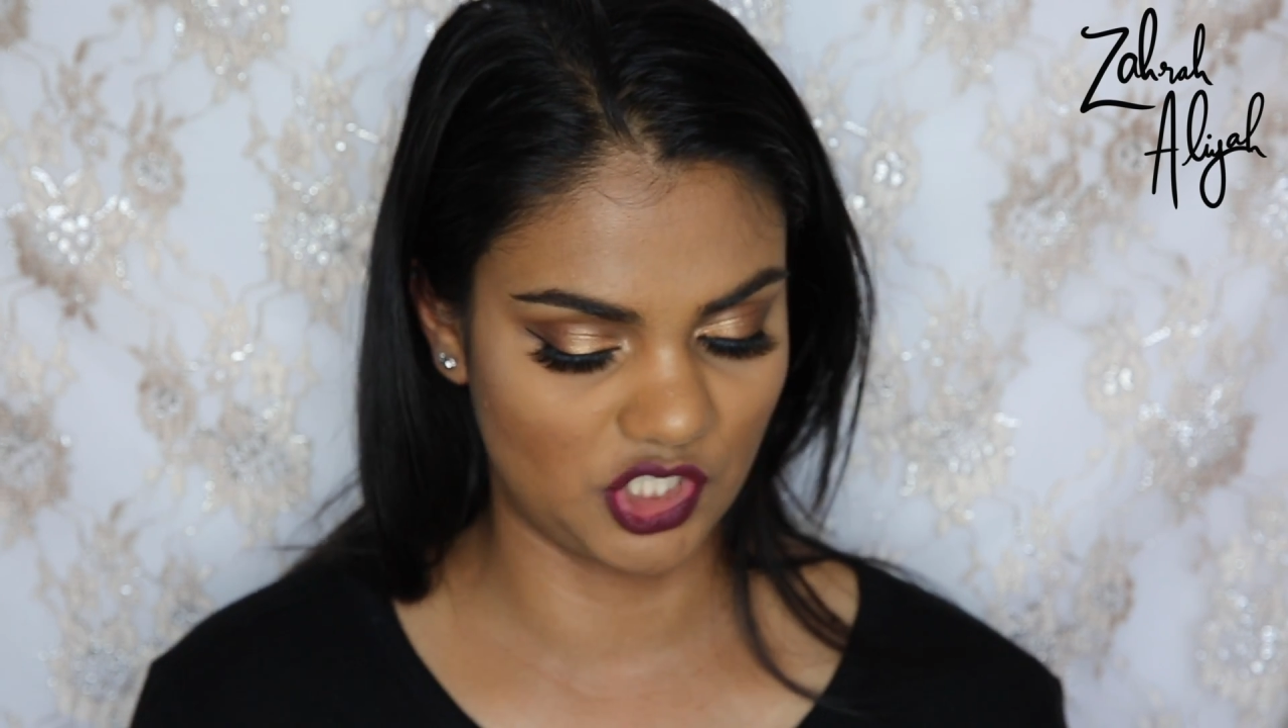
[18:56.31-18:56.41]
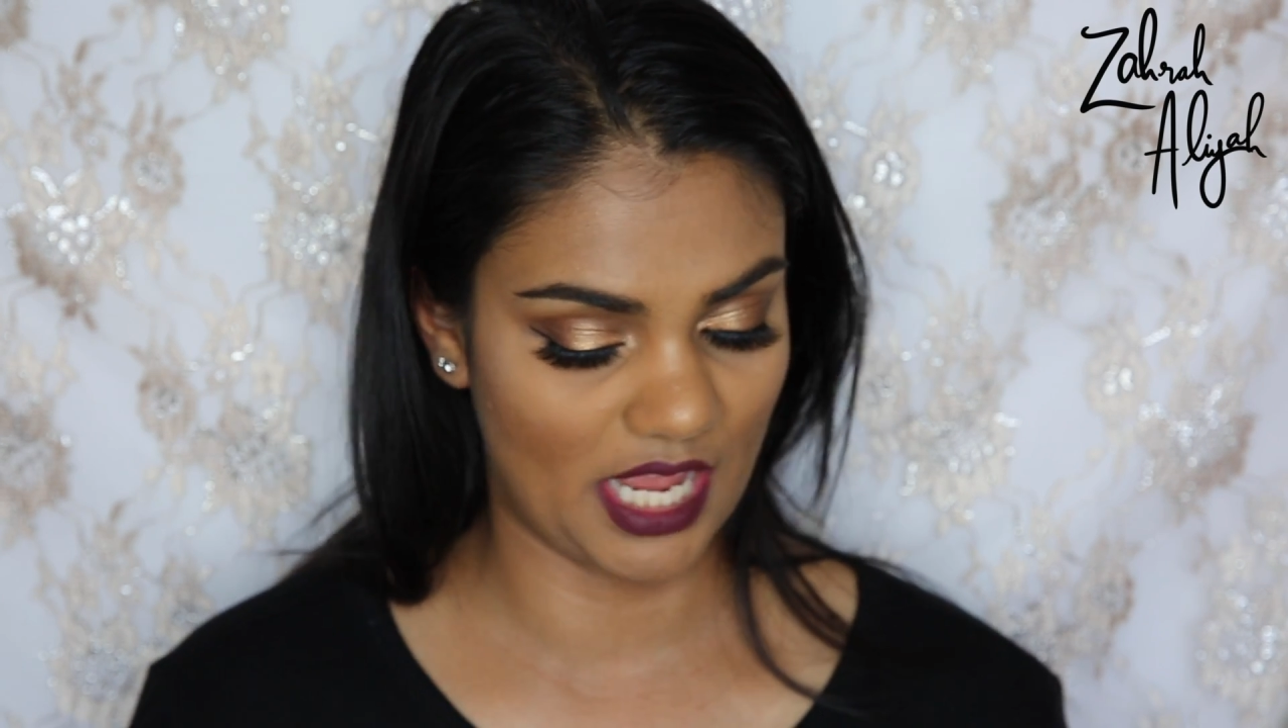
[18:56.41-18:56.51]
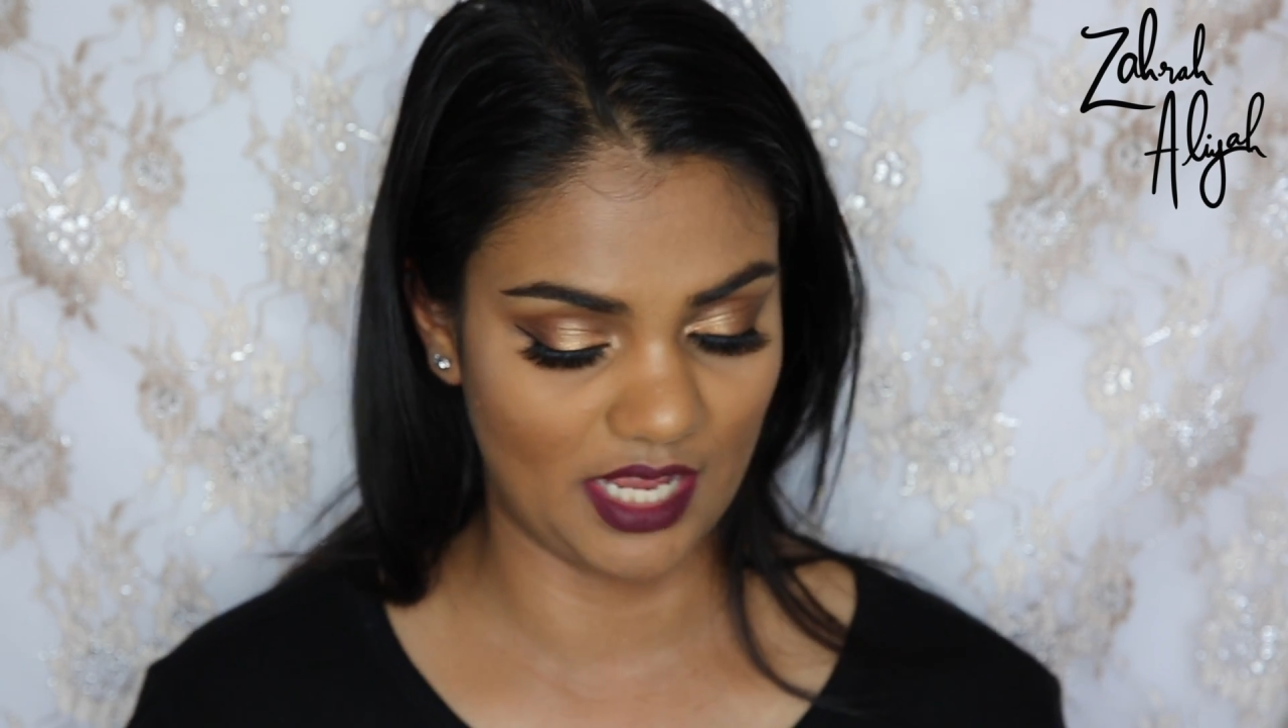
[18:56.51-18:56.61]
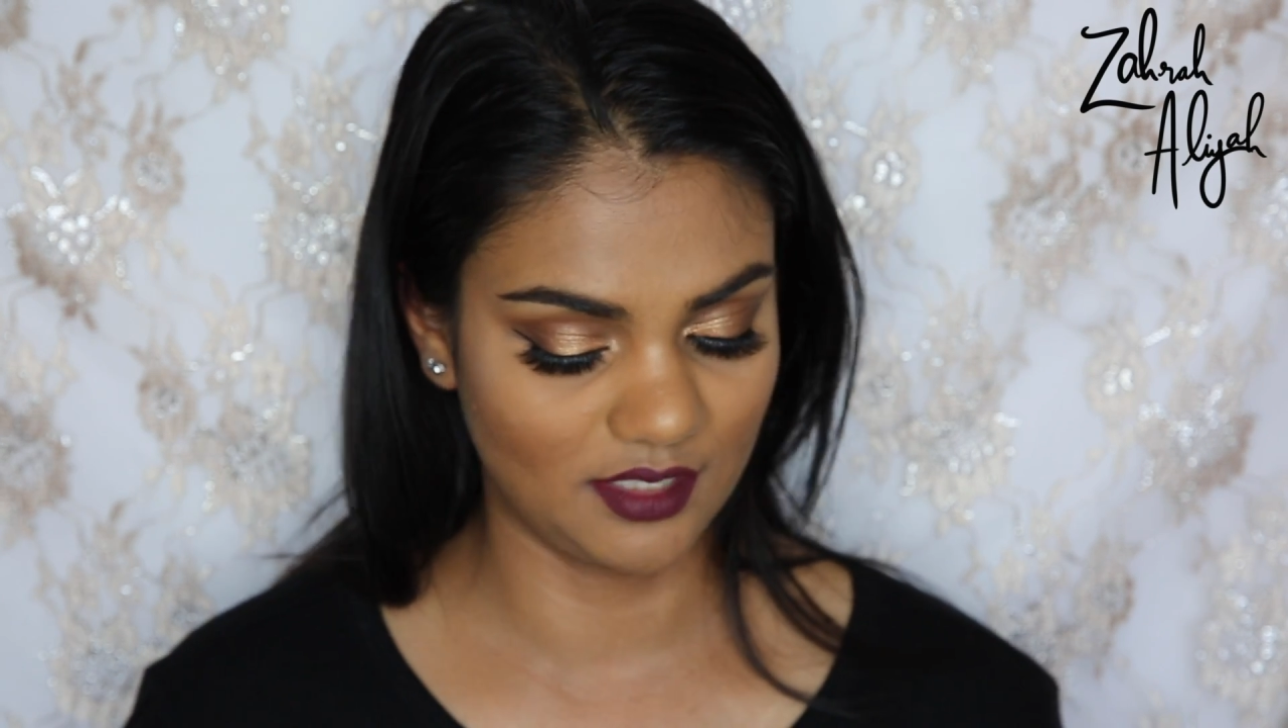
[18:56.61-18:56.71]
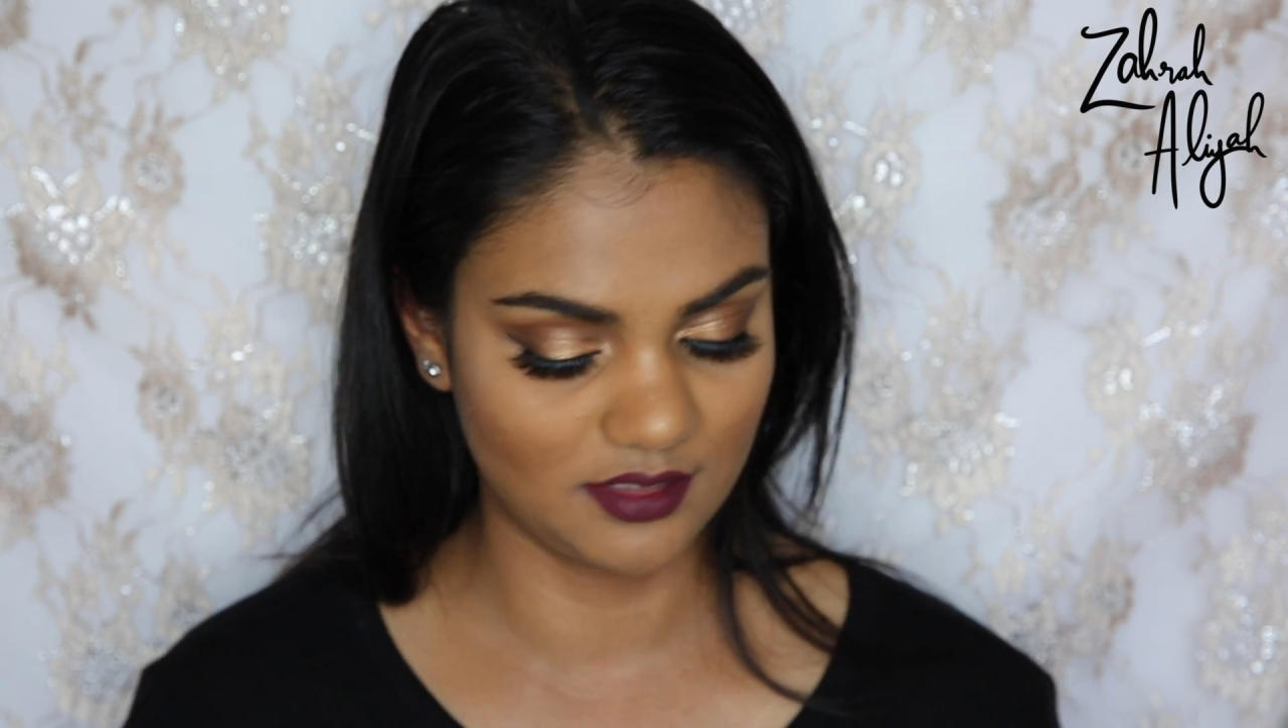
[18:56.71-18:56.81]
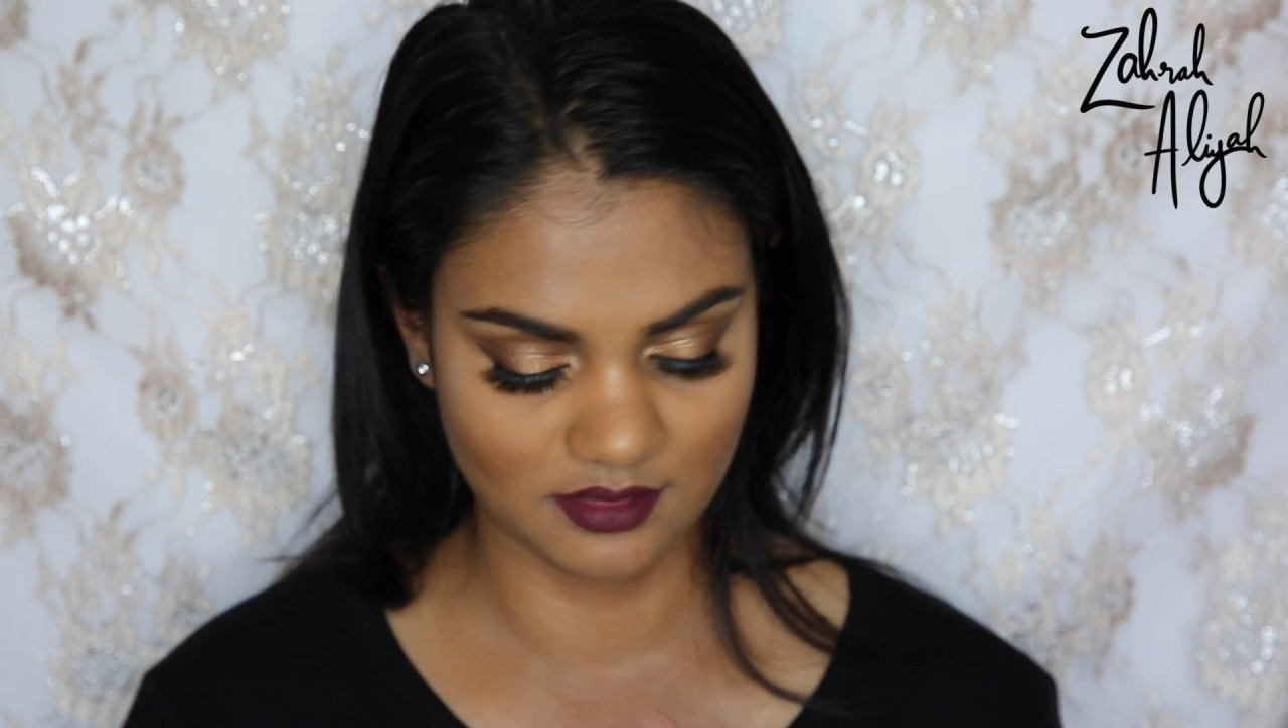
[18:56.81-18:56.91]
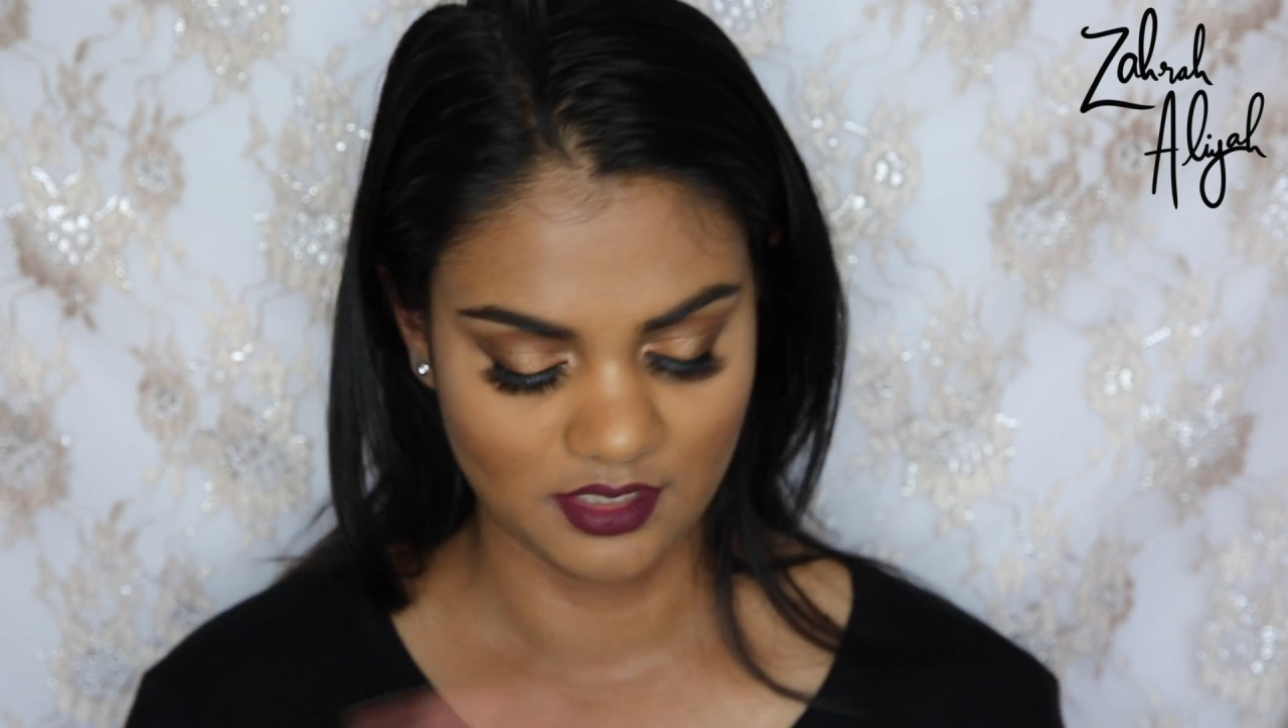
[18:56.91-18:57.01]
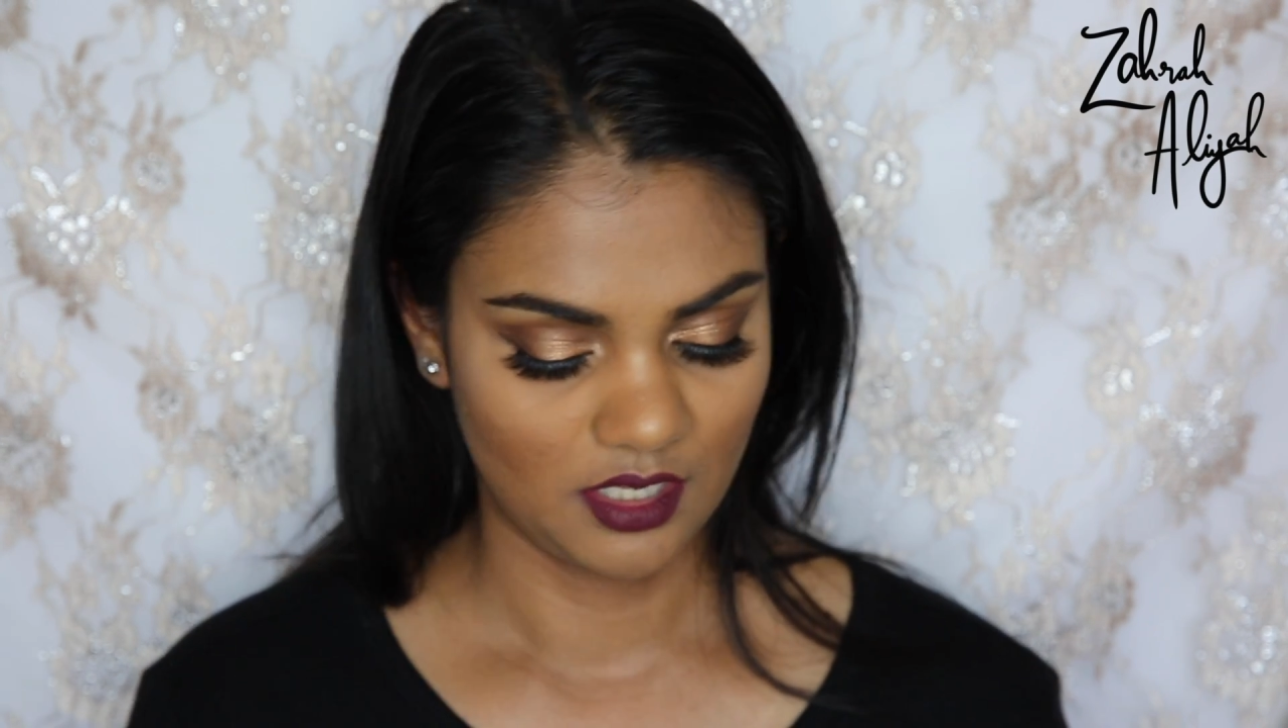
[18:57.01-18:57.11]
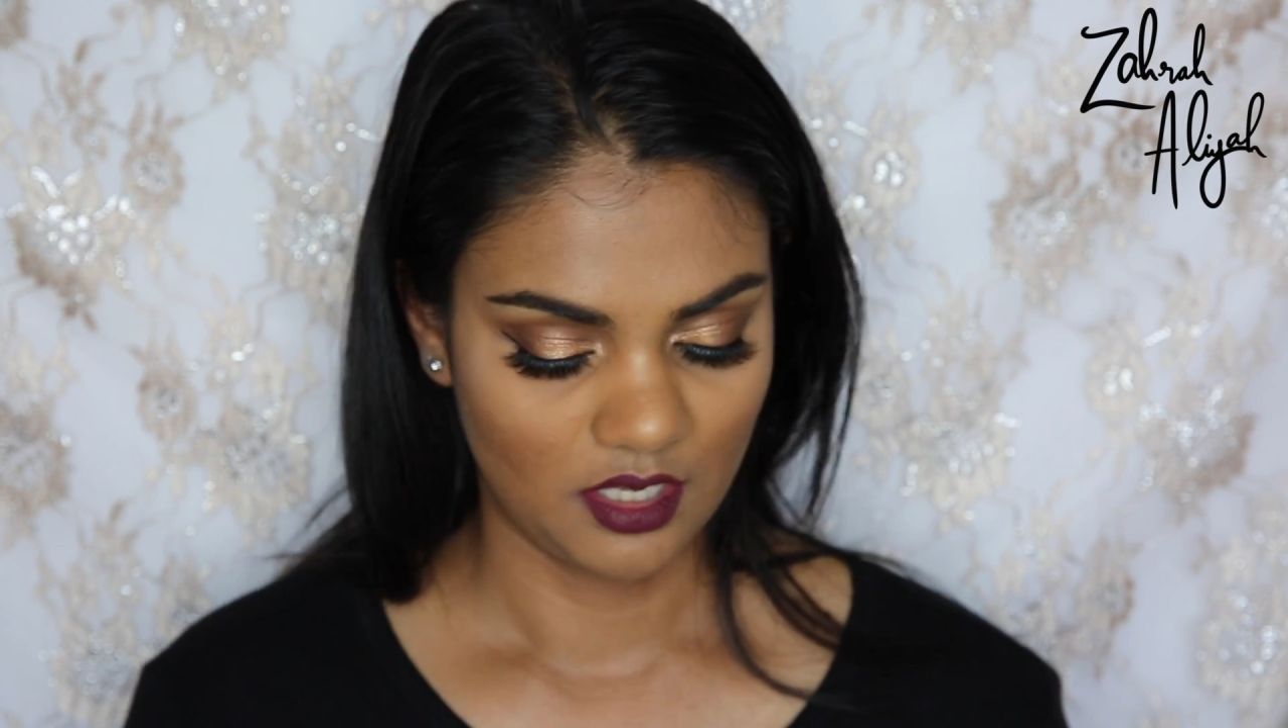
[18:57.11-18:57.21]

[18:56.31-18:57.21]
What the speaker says: shades,